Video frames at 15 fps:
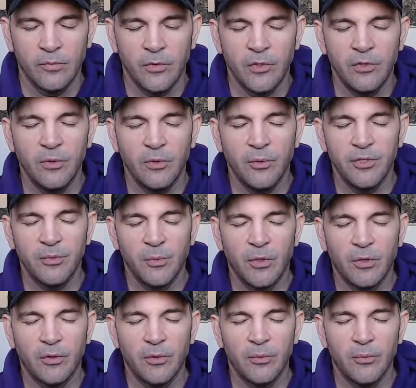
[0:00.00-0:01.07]
You're always
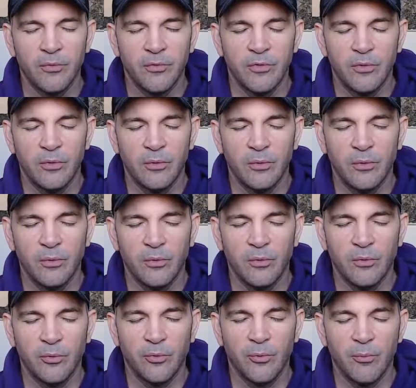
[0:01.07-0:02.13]
welcome
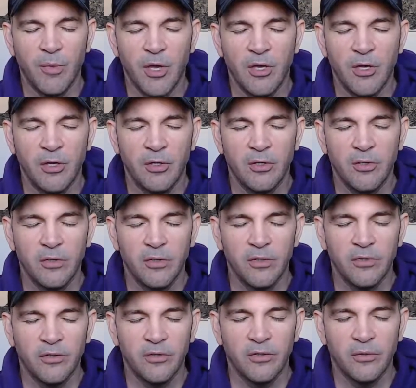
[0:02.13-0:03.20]
to remain in
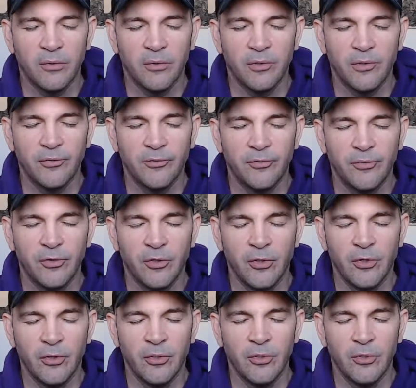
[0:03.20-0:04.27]
this sort of
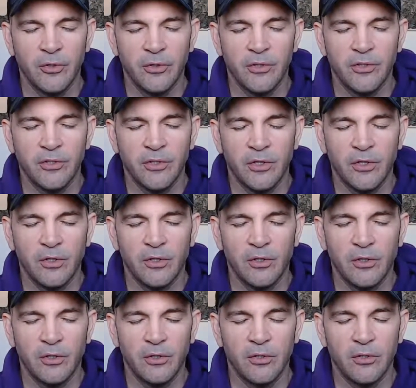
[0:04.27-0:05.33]

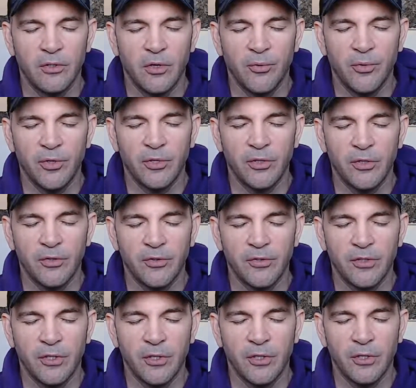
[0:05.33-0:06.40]
sitting and knowing that you're
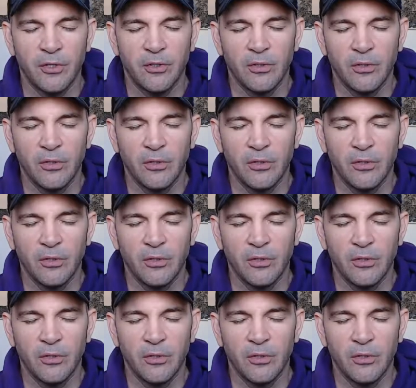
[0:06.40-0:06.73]
sitting,